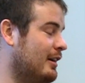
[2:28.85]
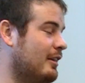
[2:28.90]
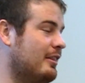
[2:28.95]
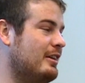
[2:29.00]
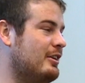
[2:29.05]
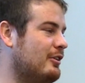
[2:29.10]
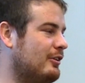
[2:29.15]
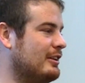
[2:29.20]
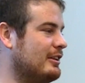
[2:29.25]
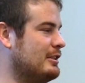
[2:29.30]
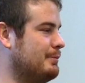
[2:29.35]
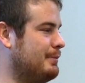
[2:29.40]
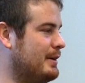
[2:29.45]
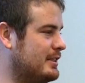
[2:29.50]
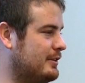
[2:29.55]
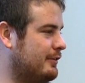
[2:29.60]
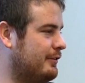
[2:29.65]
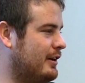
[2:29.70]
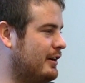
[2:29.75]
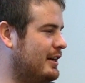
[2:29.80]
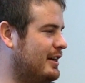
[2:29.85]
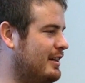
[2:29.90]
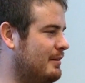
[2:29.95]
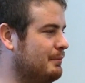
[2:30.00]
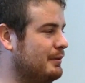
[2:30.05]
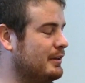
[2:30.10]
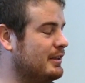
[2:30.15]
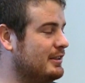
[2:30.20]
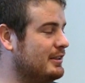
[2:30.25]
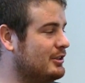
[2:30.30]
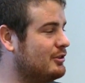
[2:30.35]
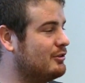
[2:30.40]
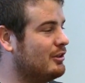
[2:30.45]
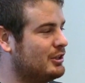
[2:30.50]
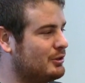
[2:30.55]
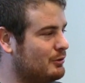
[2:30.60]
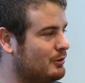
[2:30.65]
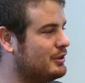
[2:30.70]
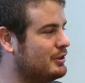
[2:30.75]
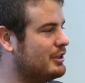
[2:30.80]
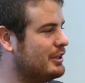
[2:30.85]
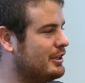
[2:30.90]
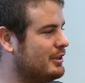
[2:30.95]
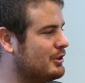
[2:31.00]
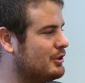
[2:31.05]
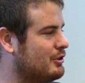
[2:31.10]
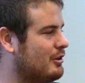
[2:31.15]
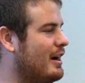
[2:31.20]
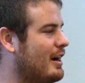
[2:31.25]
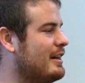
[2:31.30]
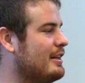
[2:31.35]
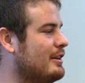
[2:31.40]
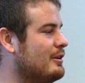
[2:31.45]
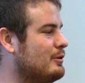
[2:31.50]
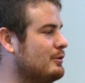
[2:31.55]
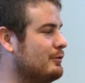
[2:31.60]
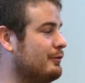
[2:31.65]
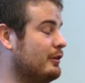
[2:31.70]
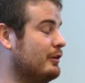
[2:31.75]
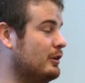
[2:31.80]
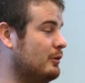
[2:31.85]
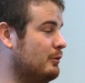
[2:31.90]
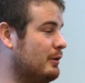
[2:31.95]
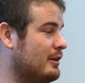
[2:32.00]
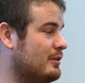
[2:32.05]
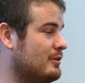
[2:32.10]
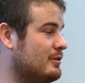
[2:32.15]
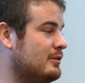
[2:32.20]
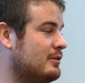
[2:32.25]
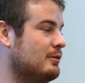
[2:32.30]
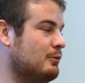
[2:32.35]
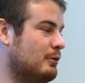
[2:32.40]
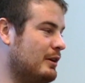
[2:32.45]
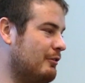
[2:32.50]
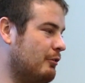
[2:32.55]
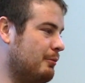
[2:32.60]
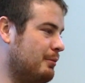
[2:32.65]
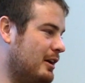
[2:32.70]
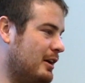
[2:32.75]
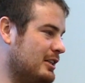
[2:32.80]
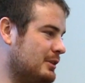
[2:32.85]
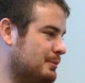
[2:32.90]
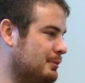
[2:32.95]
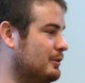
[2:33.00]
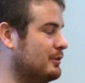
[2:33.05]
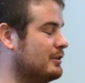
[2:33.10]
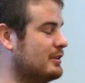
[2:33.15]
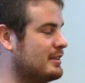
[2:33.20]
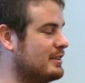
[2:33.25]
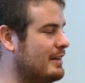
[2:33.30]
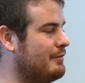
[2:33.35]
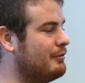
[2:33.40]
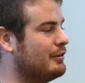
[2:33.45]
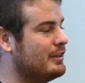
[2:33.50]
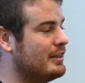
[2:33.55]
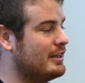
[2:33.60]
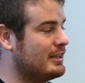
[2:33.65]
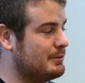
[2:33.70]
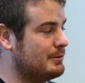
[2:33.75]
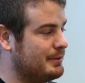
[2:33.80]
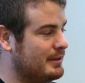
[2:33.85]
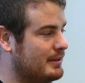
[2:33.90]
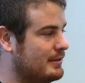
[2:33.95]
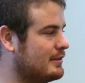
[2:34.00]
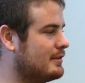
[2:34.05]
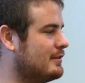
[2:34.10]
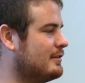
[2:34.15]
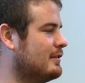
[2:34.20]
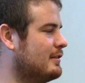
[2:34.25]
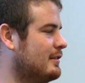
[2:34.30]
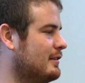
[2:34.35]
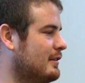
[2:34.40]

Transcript: then you can specify it, but structural engineers try to use fillet welds whenever possible to save on the expense.